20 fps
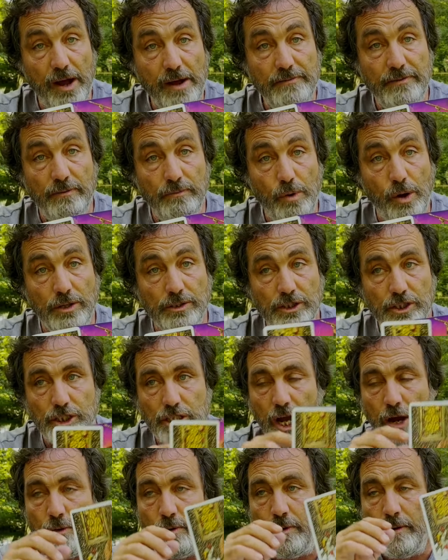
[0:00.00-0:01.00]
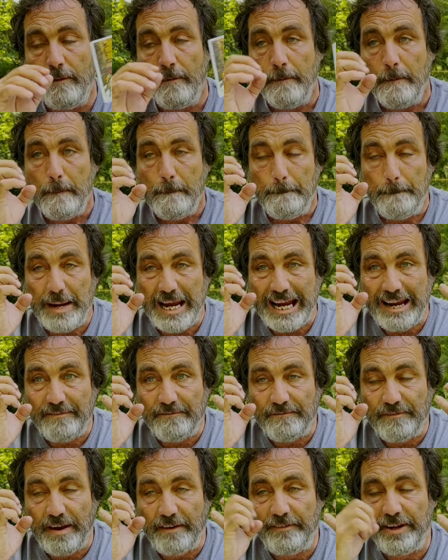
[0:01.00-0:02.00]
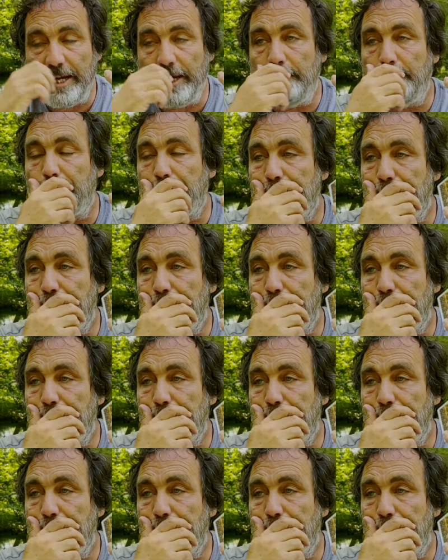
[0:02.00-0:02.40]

of Wands. So being very,